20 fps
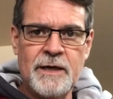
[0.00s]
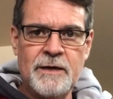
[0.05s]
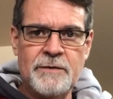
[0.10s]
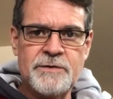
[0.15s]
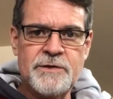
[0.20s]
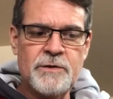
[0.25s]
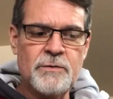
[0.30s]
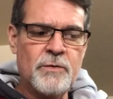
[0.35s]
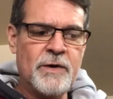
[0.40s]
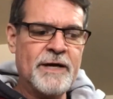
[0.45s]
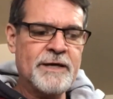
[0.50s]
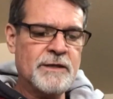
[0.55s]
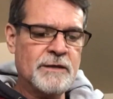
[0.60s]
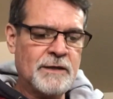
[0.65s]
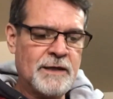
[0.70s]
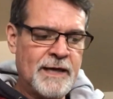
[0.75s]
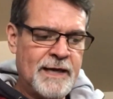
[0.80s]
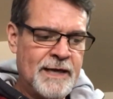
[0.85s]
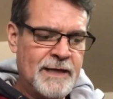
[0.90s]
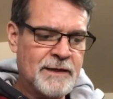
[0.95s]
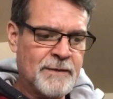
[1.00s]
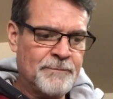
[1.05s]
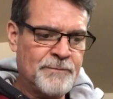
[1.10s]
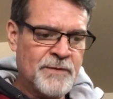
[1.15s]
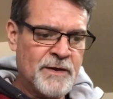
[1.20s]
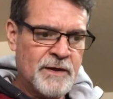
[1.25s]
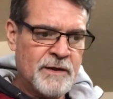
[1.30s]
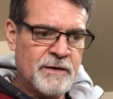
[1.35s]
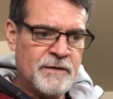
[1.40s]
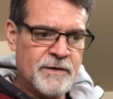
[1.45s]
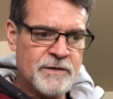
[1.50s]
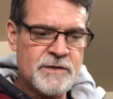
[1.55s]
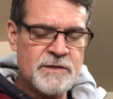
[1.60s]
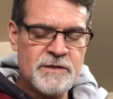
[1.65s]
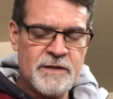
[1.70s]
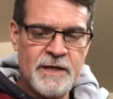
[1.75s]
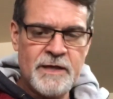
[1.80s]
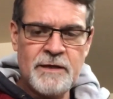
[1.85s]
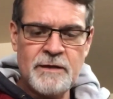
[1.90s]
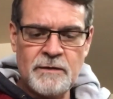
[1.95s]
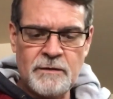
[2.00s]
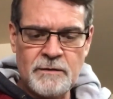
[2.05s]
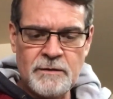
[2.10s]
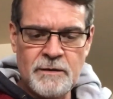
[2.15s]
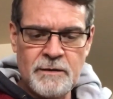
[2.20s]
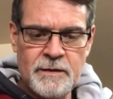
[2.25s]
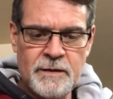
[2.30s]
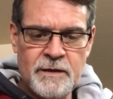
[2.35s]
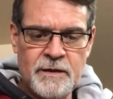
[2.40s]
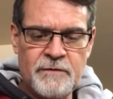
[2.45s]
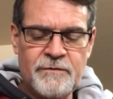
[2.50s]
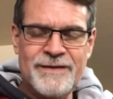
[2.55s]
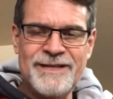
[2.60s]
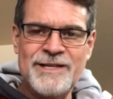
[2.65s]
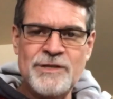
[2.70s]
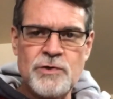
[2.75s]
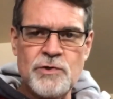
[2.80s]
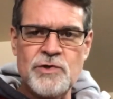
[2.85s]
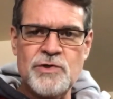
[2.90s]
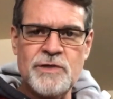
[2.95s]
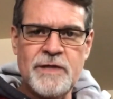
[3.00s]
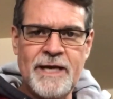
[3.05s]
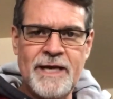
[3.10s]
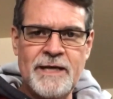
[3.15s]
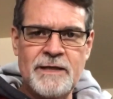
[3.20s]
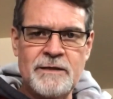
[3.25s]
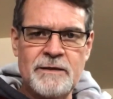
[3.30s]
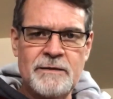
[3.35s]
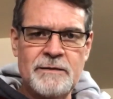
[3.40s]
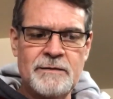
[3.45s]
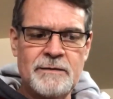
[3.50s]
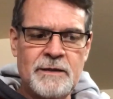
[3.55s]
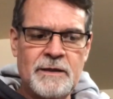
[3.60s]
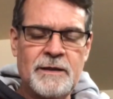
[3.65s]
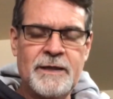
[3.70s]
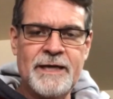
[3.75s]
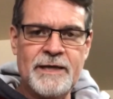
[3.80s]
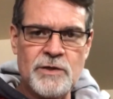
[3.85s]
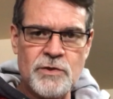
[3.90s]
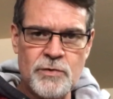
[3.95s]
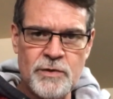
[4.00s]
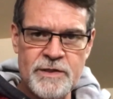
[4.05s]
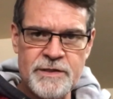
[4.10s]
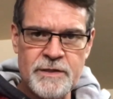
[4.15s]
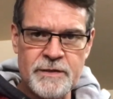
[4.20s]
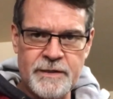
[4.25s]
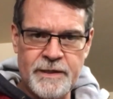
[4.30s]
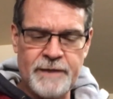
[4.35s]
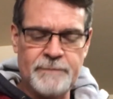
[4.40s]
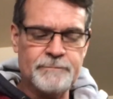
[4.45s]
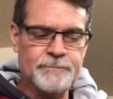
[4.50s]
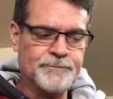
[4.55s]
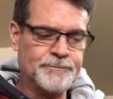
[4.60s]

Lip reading: to regulate the sale of interstate electricity.